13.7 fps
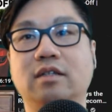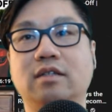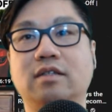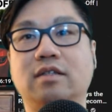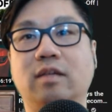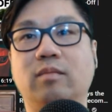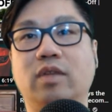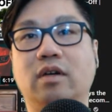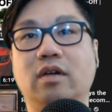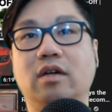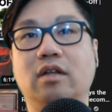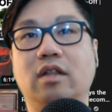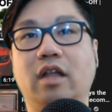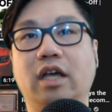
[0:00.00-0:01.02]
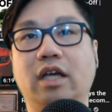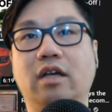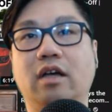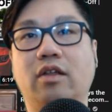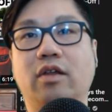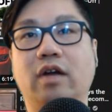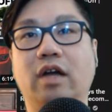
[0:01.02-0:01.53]
similar, like
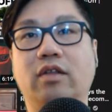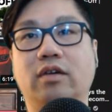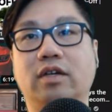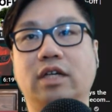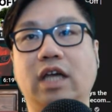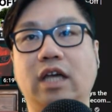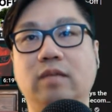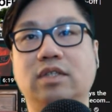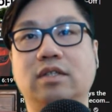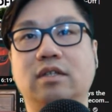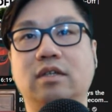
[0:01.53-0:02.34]
other games